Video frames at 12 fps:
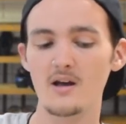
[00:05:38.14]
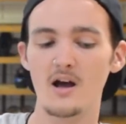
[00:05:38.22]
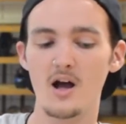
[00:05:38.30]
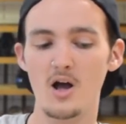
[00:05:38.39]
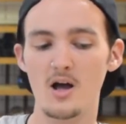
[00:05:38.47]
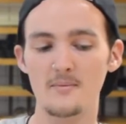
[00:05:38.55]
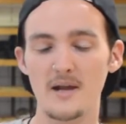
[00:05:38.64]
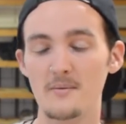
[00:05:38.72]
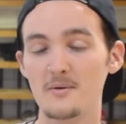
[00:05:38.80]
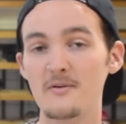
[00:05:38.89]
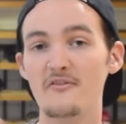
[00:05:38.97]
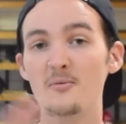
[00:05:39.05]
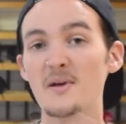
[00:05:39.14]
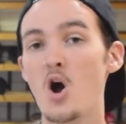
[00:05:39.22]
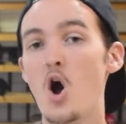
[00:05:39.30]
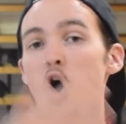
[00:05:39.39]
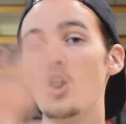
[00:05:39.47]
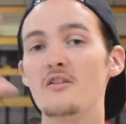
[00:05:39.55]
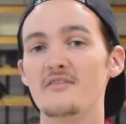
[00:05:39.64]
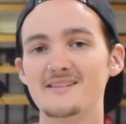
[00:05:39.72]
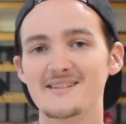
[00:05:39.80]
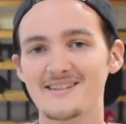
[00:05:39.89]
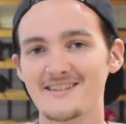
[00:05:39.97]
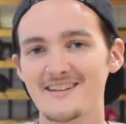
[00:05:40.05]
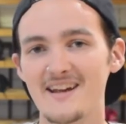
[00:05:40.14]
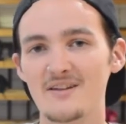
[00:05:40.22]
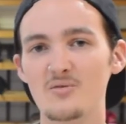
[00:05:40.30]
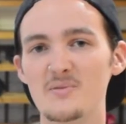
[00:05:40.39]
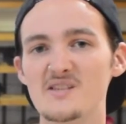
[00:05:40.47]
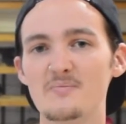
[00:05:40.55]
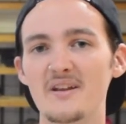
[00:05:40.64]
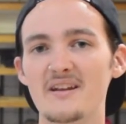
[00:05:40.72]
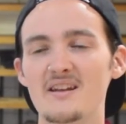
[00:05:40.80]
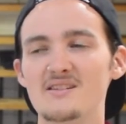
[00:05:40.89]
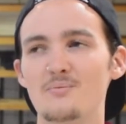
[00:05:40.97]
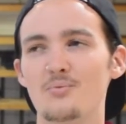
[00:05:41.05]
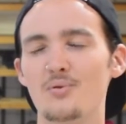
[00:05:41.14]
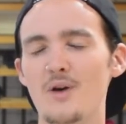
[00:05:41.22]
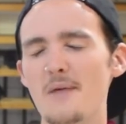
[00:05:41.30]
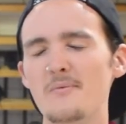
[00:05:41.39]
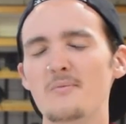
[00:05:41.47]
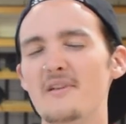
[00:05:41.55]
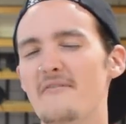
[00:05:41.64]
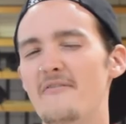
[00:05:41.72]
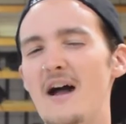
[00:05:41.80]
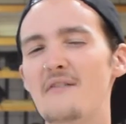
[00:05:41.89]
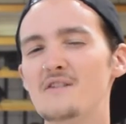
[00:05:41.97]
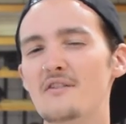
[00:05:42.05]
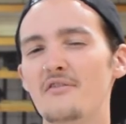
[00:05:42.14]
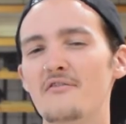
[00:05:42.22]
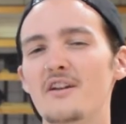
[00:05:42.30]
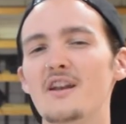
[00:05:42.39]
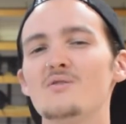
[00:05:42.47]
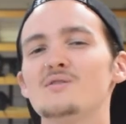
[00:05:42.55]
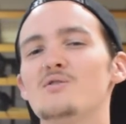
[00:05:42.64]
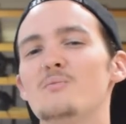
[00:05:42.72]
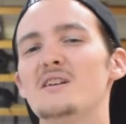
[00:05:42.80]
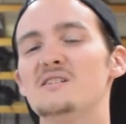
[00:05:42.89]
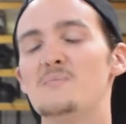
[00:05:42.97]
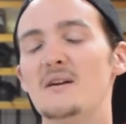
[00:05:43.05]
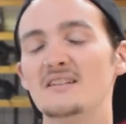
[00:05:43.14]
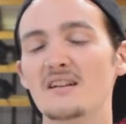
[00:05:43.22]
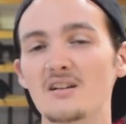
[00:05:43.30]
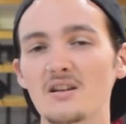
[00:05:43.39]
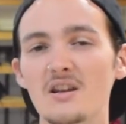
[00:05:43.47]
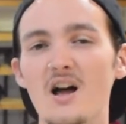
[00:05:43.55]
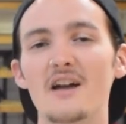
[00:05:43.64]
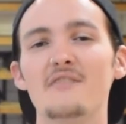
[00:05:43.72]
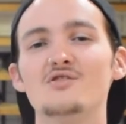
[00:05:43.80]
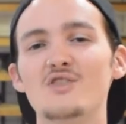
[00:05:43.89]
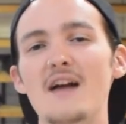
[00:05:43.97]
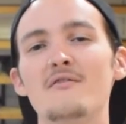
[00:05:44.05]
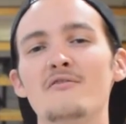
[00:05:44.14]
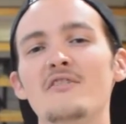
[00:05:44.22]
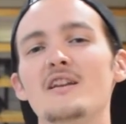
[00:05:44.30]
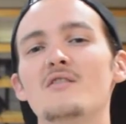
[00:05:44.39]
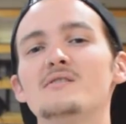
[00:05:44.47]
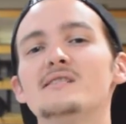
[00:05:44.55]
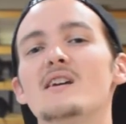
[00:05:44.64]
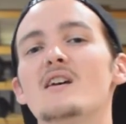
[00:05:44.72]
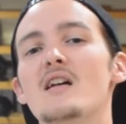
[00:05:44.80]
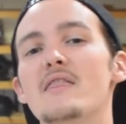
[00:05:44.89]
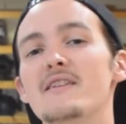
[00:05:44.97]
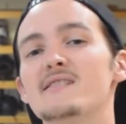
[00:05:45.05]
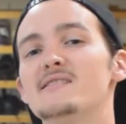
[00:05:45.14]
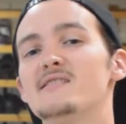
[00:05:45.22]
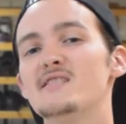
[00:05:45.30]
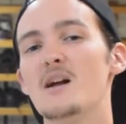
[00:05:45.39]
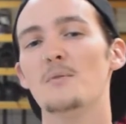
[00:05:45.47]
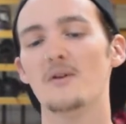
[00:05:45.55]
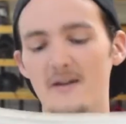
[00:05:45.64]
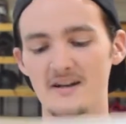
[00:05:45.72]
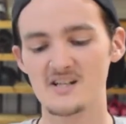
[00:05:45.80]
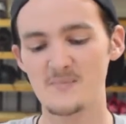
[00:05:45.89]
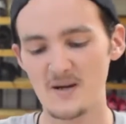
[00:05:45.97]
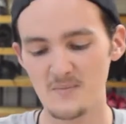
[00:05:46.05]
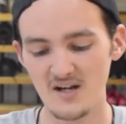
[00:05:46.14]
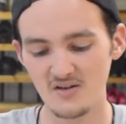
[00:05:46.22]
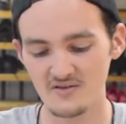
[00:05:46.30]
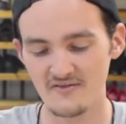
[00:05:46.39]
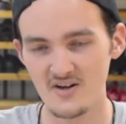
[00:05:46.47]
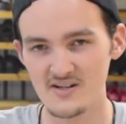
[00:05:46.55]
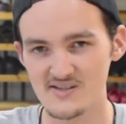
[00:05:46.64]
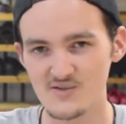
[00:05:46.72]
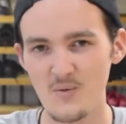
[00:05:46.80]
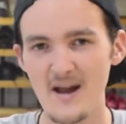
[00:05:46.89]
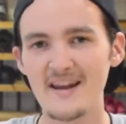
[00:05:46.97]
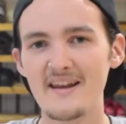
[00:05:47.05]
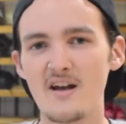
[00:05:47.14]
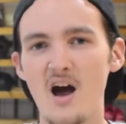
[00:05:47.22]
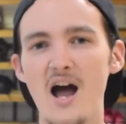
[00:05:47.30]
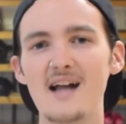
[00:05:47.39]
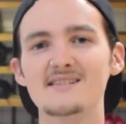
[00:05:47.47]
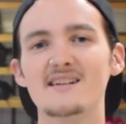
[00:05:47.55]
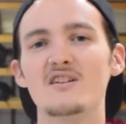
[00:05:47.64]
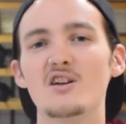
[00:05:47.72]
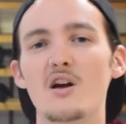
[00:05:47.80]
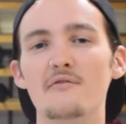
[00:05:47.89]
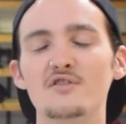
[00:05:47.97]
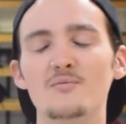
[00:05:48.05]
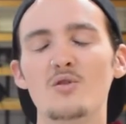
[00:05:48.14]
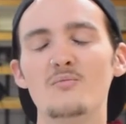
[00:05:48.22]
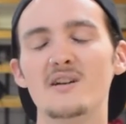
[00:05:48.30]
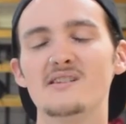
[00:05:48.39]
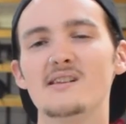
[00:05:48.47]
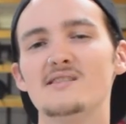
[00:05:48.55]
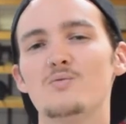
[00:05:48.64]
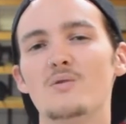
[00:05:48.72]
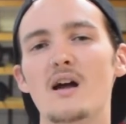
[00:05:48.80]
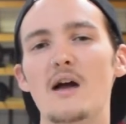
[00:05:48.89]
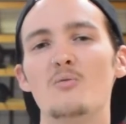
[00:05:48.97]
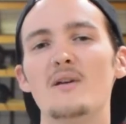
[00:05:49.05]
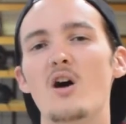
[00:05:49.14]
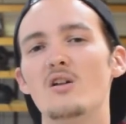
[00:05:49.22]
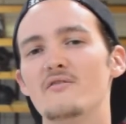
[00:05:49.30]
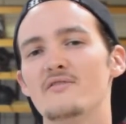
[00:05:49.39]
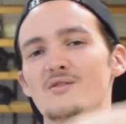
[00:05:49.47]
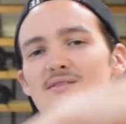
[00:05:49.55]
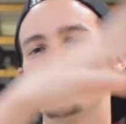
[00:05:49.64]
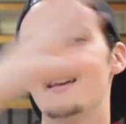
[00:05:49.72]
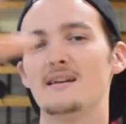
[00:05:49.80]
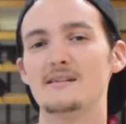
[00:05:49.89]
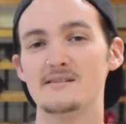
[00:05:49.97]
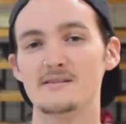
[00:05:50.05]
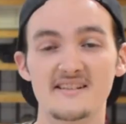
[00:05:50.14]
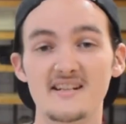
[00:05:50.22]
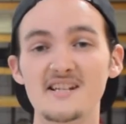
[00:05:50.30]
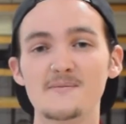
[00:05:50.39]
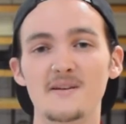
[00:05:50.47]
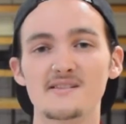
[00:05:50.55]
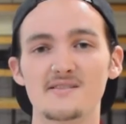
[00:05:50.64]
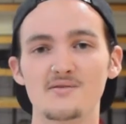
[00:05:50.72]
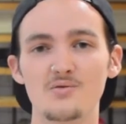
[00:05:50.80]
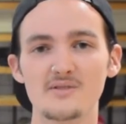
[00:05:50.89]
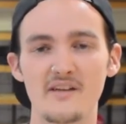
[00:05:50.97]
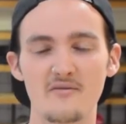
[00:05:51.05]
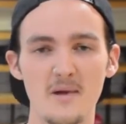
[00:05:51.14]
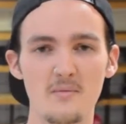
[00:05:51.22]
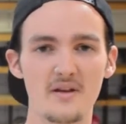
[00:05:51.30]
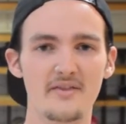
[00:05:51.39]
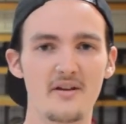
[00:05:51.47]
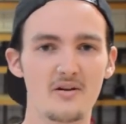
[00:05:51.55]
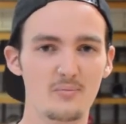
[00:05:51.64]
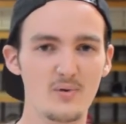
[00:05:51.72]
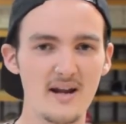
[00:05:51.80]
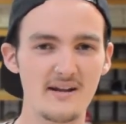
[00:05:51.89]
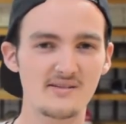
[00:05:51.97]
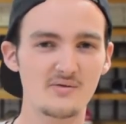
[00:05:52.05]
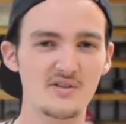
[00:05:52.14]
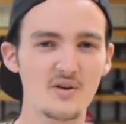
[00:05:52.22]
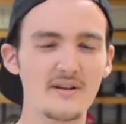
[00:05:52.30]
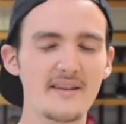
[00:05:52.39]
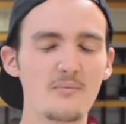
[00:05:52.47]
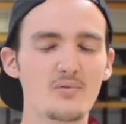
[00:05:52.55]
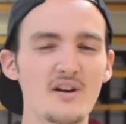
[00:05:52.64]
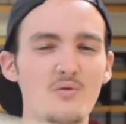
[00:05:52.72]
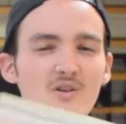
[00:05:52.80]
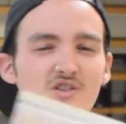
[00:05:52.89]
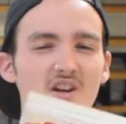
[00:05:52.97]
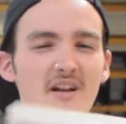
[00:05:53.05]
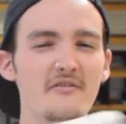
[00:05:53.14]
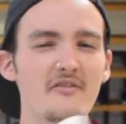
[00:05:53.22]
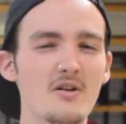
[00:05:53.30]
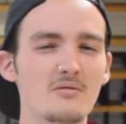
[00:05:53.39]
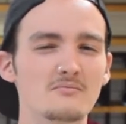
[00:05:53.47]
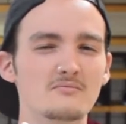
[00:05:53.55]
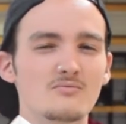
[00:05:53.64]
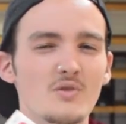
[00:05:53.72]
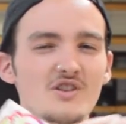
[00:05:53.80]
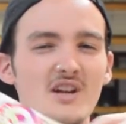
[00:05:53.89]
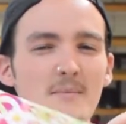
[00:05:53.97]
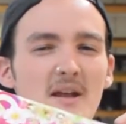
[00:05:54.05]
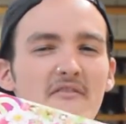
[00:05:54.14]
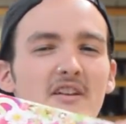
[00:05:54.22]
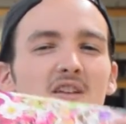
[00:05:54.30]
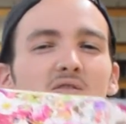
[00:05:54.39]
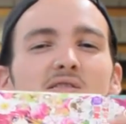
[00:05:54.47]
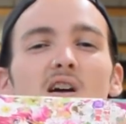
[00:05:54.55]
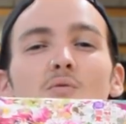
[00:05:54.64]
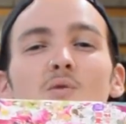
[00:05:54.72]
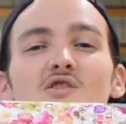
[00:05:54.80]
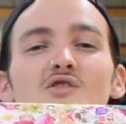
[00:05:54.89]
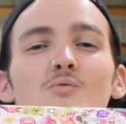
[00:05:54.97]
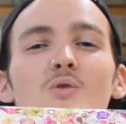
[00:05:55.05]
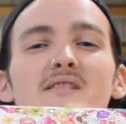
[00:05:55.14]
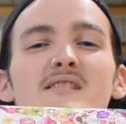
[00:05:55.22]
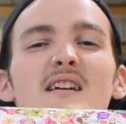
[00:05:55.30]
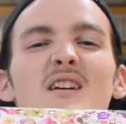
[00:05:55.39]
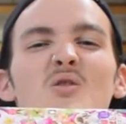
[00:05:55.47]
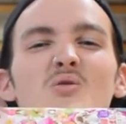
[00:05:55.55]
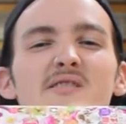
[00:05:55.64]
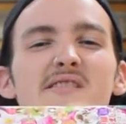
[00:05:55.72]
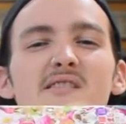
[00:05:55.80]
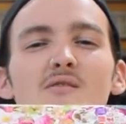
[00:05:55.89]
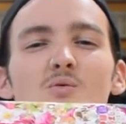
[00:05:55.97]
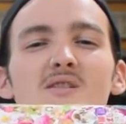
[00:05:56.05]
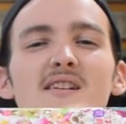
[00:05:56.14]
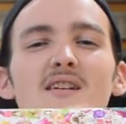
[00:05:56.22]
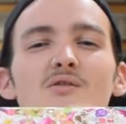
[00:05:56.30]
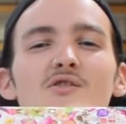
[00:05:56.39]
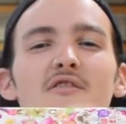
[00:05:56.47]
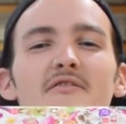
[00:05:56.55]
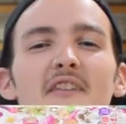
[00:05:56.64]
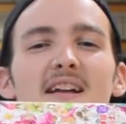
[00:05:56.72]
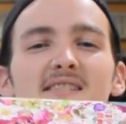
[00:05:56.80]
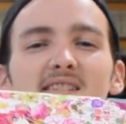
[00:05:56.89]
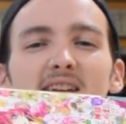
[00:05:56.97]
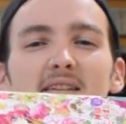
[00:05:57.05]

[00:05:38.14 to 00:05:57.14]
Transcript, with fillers: Um, and I'm going to be filming all of it. And it'll be split into probably five different videos. So be expecting a lot of travel videos this summer, and expect me to look very sweaty and hot and uncomfortable, because that's I will be all of those things. It's nice because the school's giving me a month-long break. So during that break, what should I film? What should I make videos on? What sh what tickles what tickles your fancy?